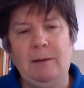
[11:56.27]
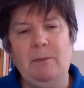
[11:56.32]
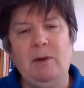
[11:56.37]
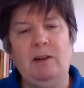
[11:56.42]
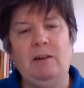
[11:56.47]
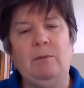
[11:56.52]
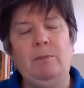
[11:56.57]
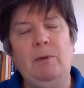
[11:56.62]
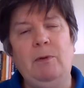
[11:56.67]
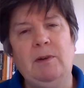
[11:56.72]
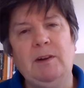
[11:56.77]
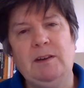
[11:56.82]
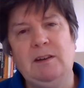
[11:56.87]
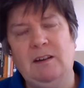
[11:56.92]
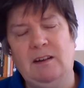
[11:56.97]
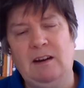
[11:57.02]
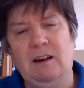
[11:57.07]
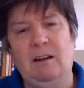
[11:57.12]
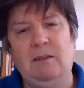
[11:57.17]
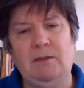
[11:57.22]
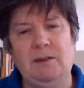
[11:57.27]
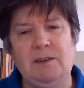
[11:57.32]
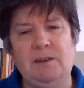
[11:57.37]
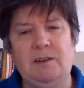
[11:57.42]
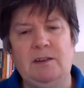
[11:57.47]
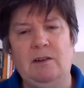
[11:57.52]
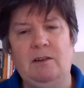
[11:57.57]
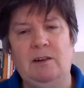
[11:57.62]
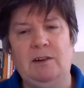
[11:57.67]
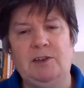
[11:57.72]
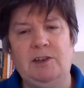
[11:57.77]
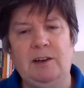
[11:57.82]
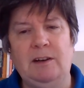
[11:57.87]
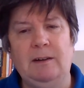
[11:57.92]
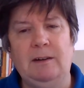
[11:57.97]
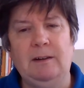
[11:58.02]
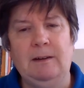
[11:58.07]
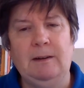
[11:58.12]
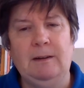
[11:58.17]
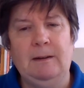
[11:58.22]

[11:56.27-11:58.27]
minor point in Calvin's theology.